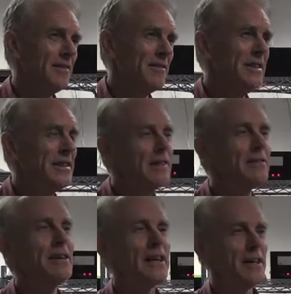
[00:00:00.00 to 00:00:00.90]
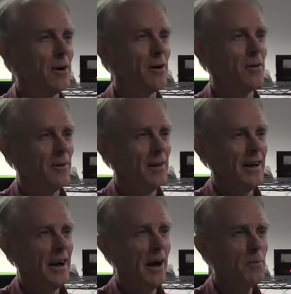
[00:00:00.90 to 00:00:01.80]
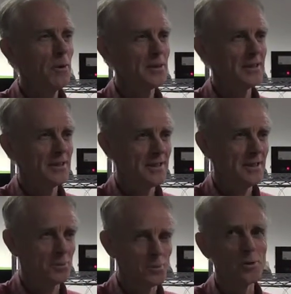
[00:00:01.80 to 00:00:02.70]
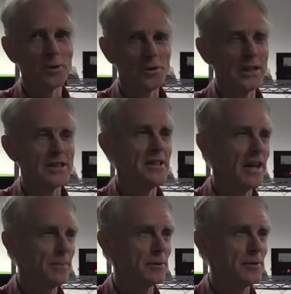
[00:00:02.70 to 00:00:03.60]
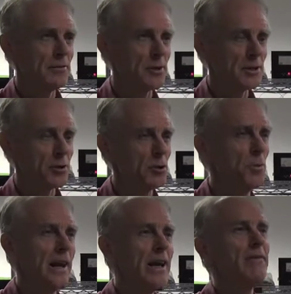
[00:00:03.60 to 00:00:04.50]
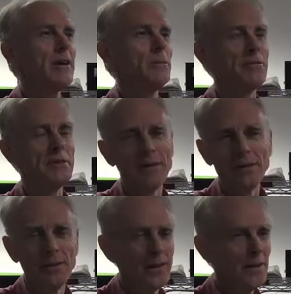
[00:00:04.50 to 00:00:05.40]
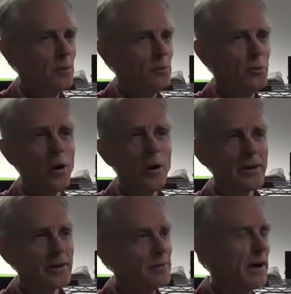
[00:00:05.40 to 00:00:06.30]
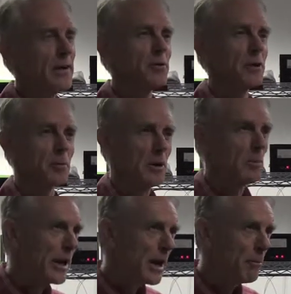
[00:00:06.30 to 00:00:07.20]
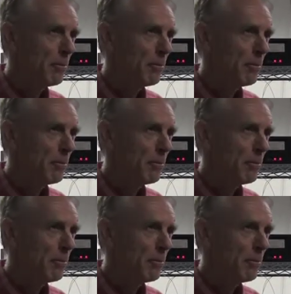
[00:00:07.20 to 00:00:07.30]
we didn't really know how much the CO2 concentration in the atmosphere was. It could be anywhere between 200 and 500 ppm.